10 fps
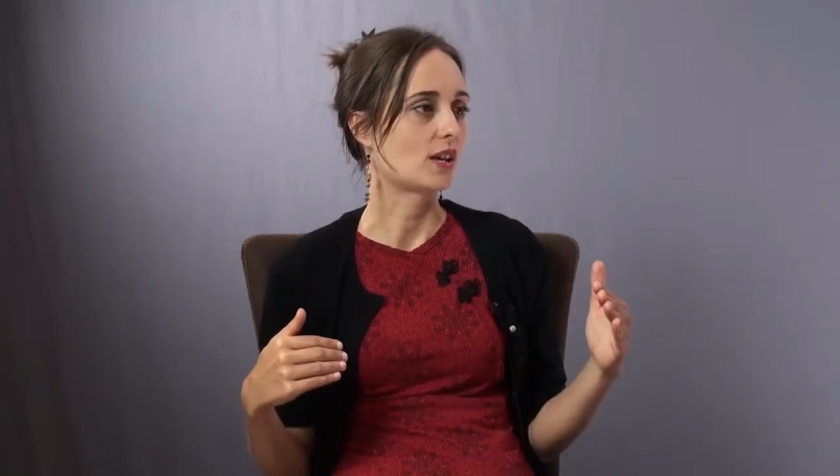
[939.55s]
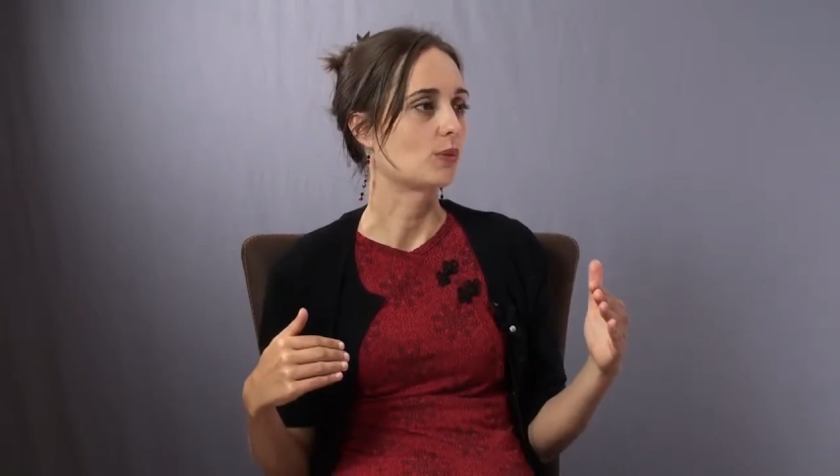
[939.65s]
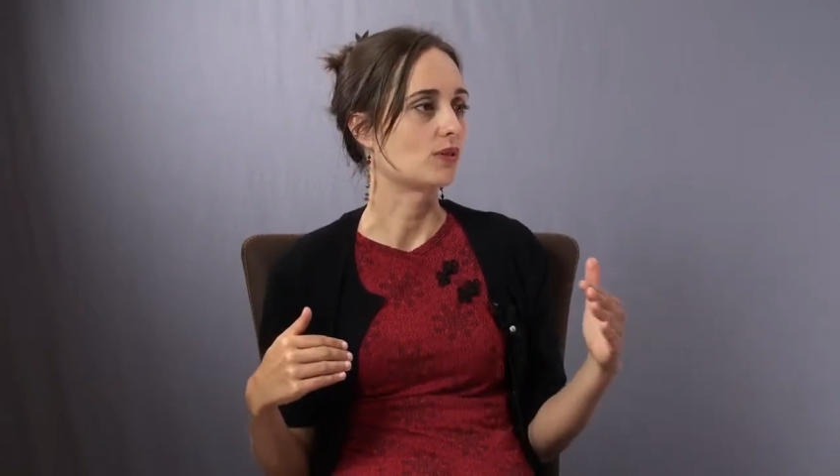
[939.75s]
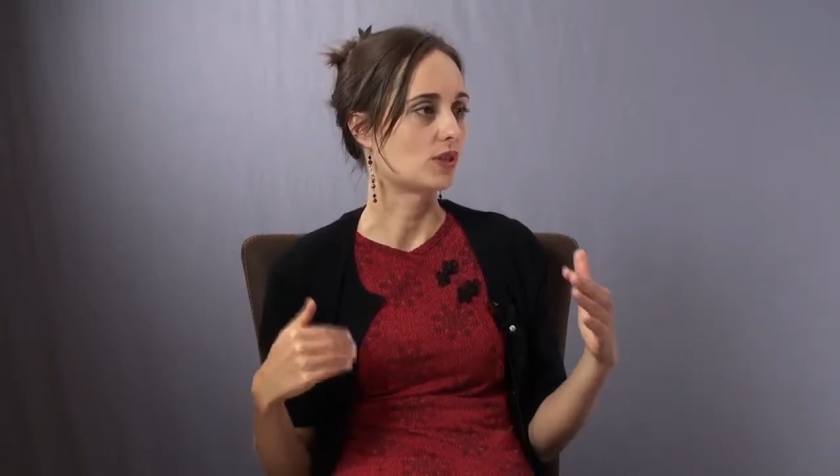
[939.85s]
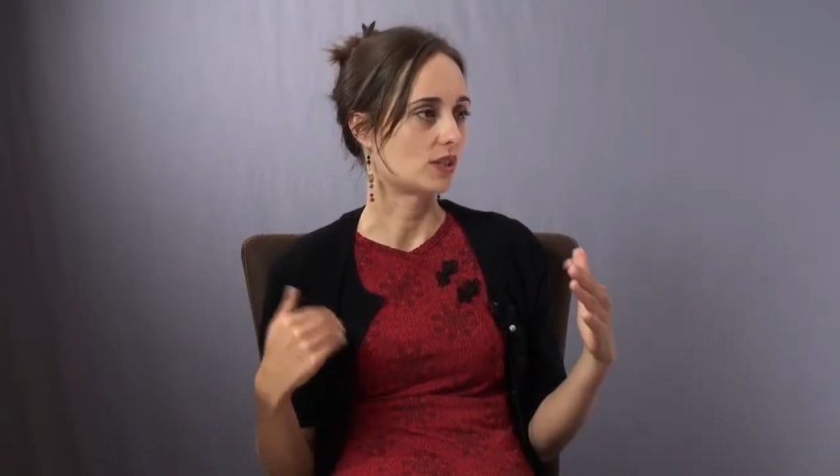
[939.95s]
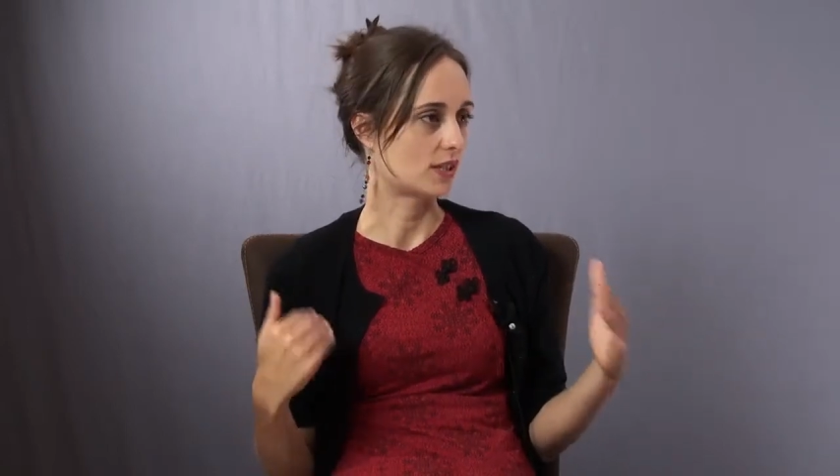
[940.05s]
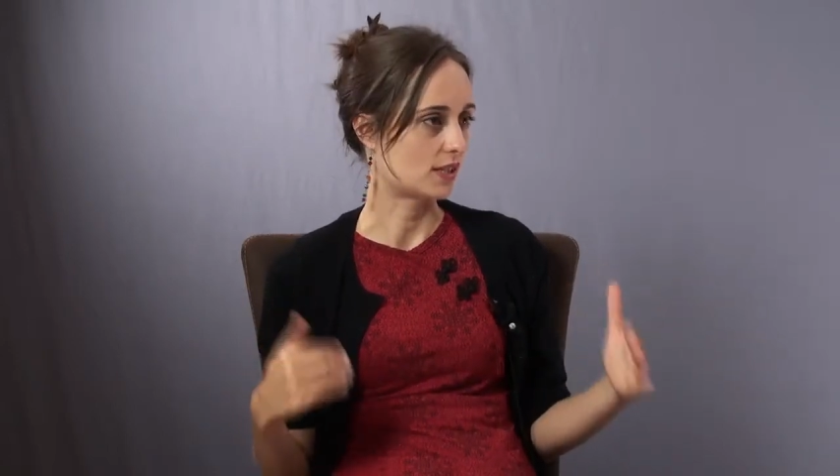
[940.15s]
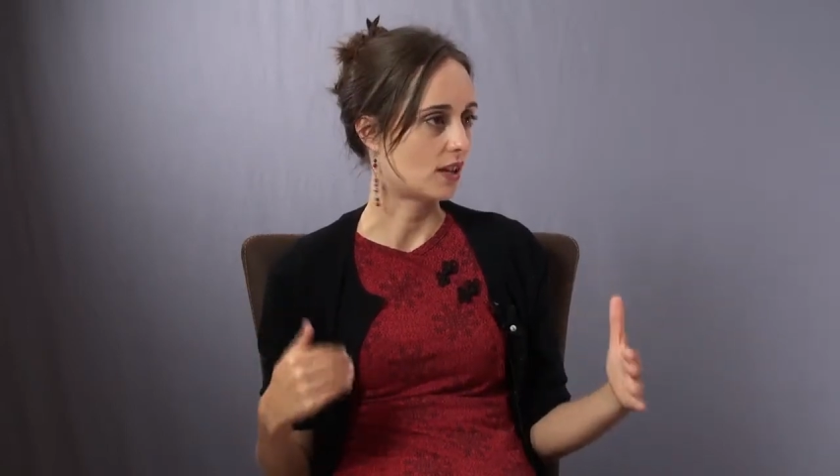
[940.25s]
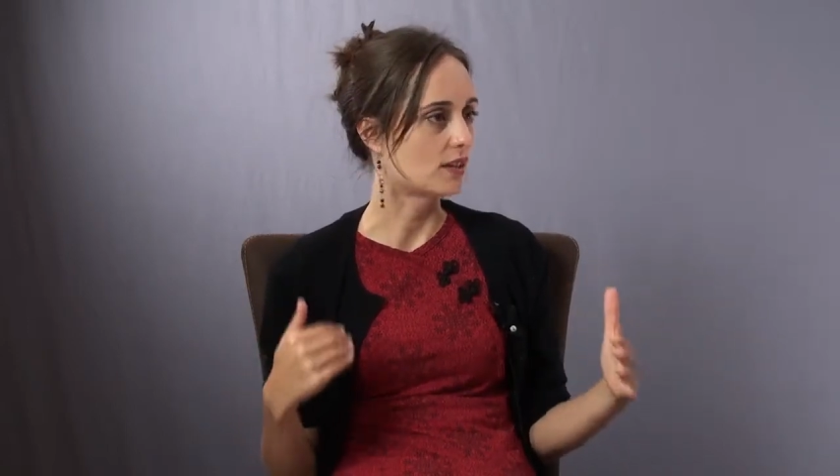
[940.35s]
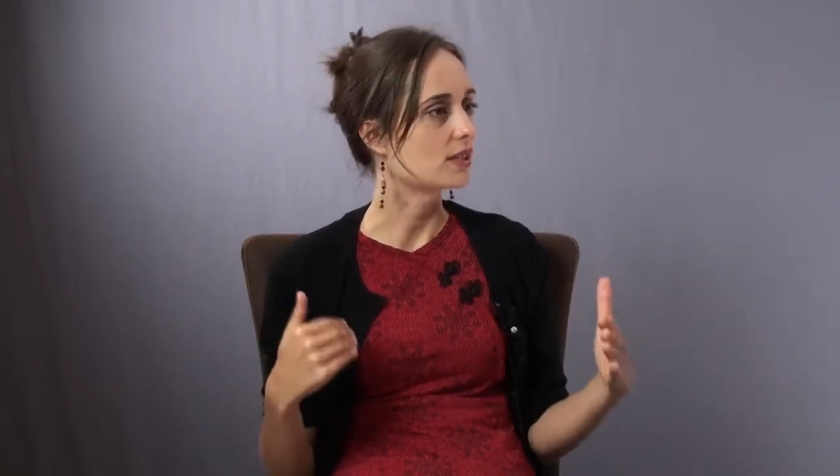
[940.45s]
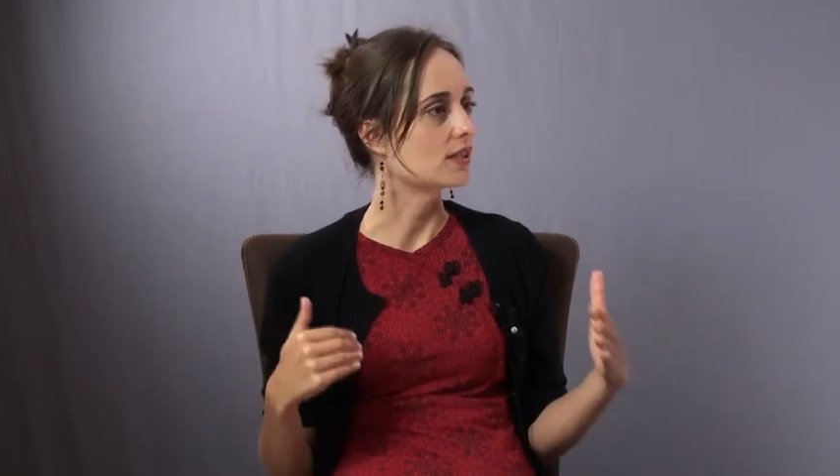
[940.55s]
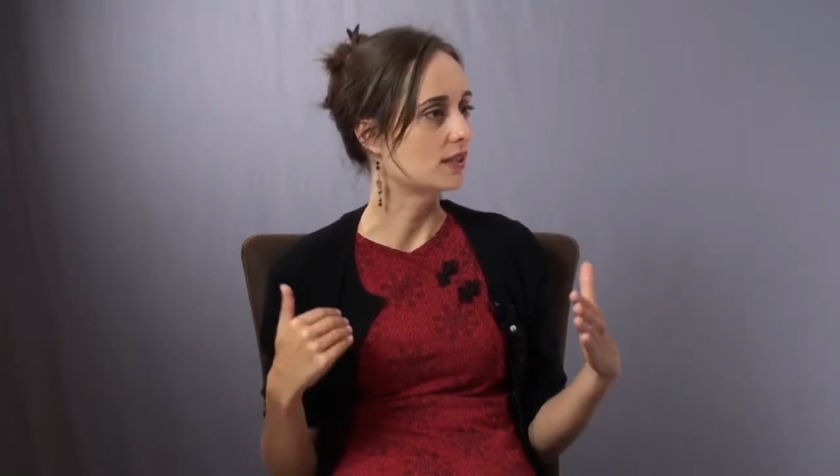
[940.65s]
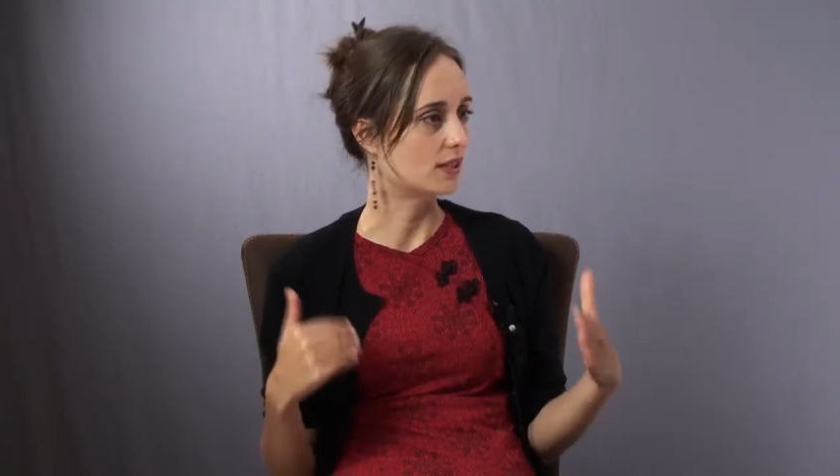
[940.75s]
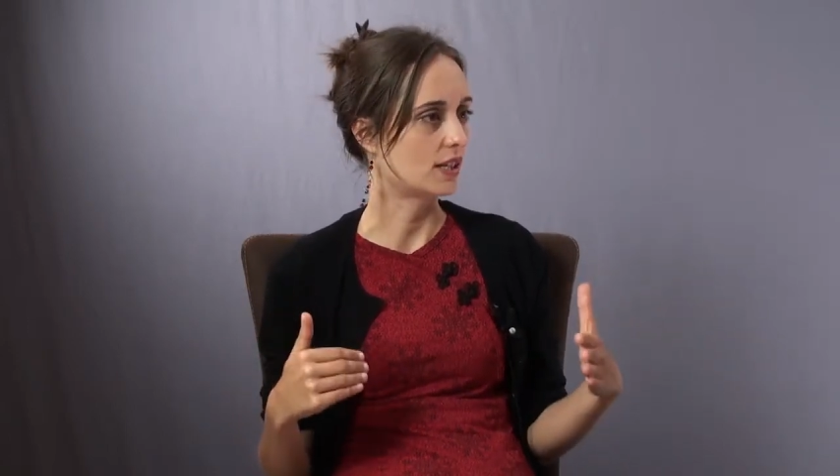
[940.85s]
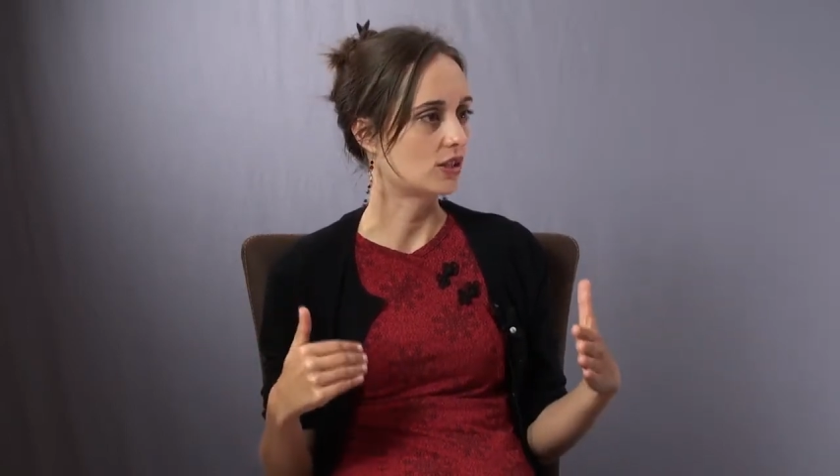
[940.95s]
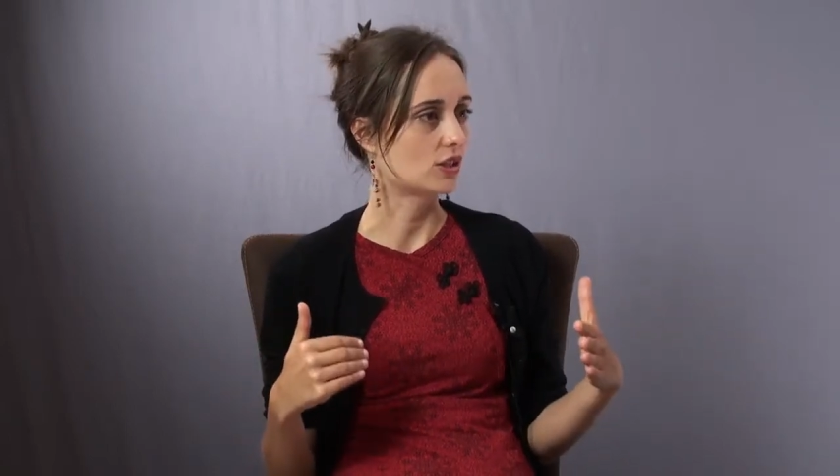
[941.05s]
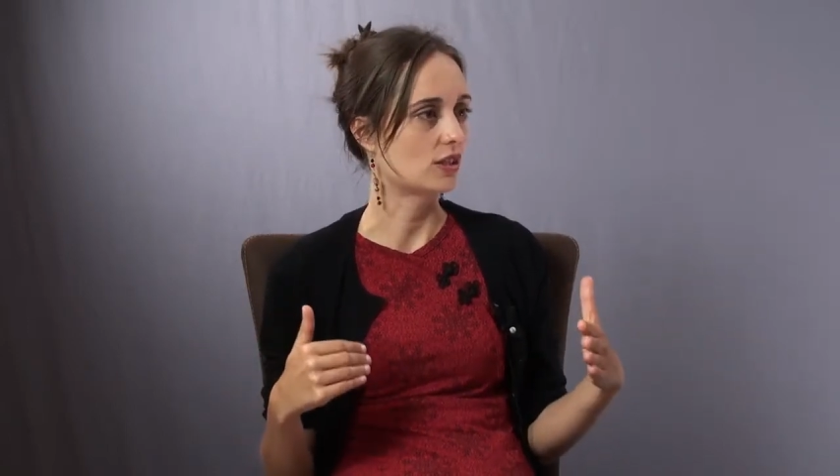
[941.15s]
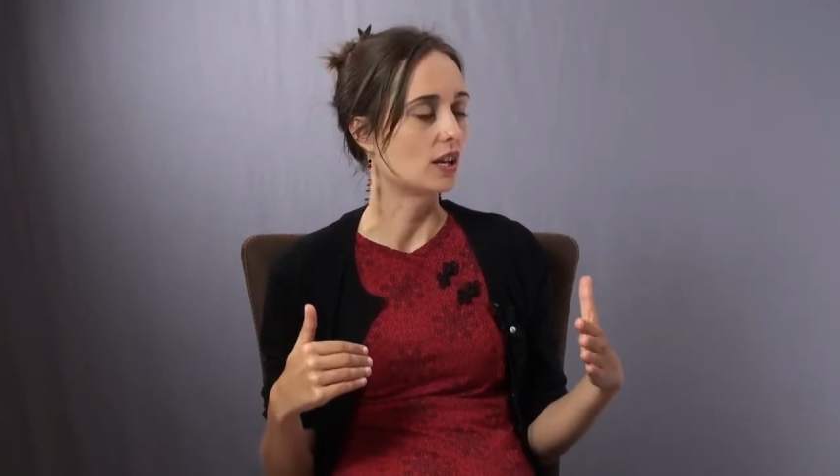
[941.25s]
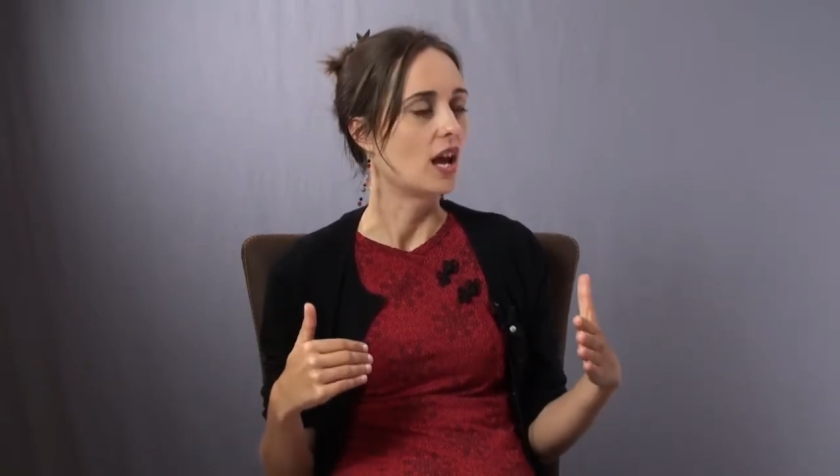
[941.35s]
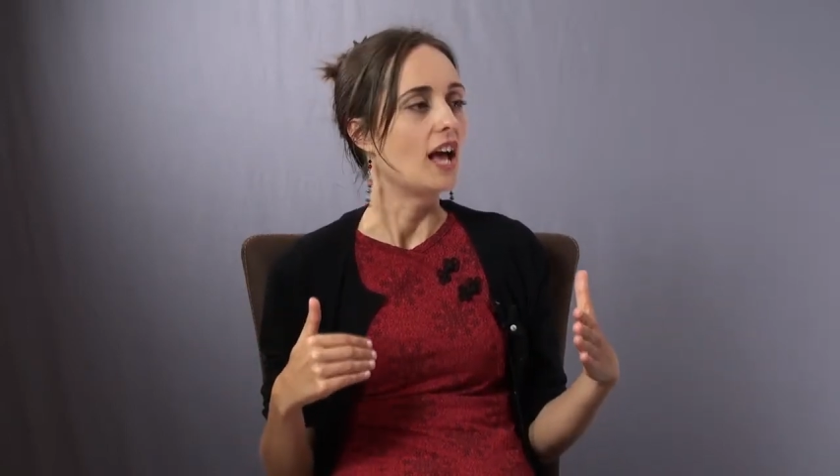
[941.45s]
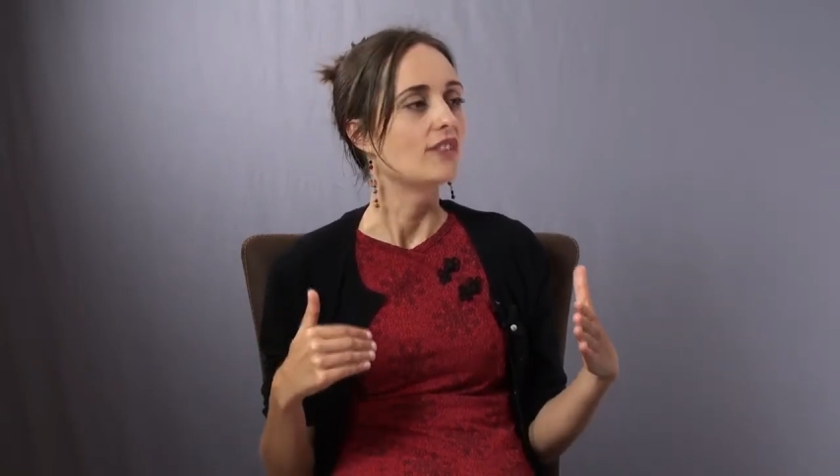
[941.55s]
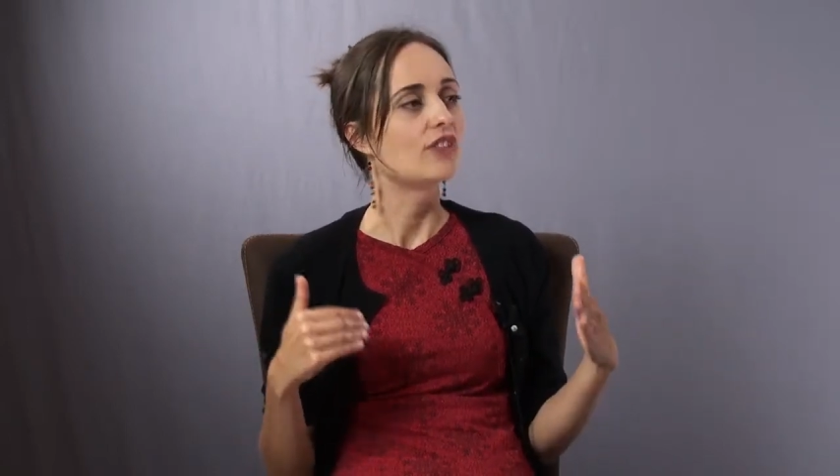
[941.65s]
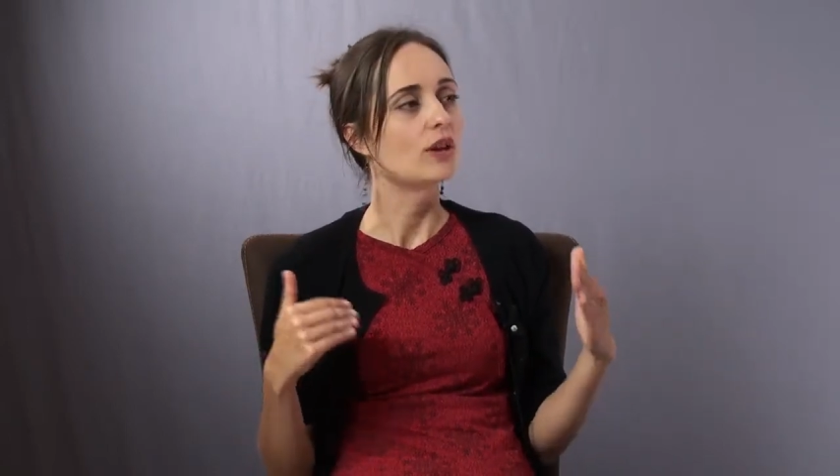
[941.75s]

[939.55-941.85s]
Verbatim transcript: that we've just discussed in this session. Yeah.